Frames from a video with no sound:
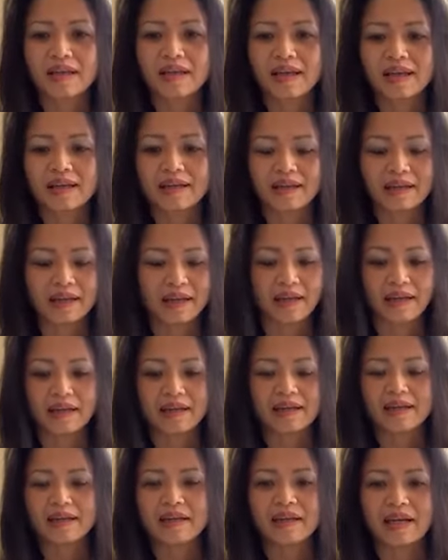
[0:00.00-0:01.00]
And
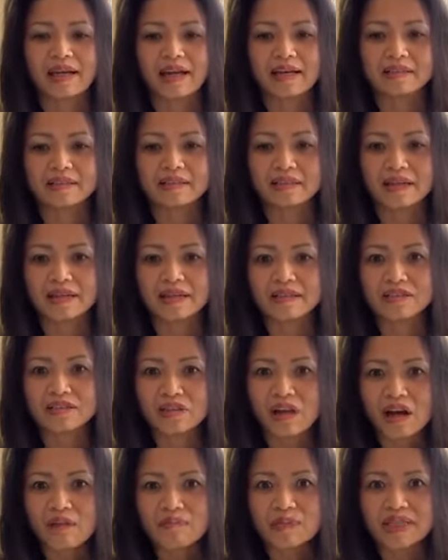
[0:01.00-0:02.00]
I had to kind of
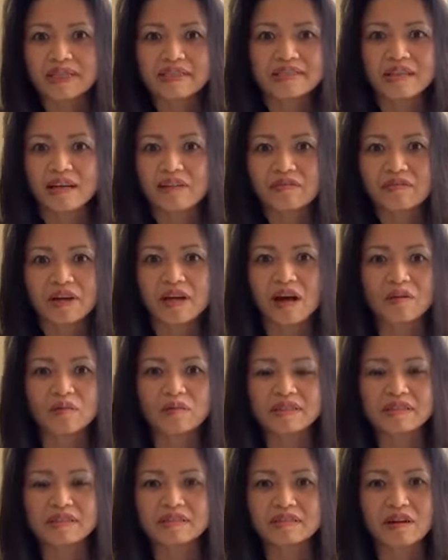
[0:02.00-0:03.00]
stop myself. I
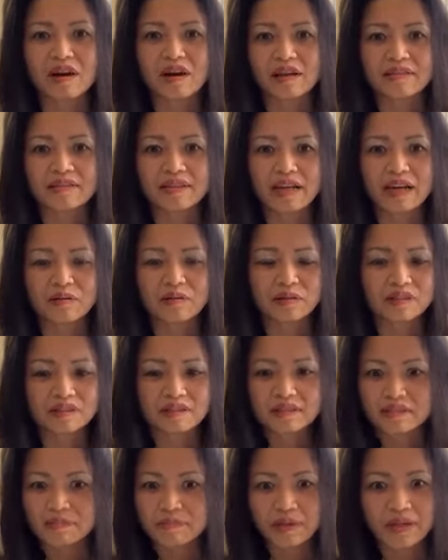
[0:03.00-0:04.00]
always thought that I was this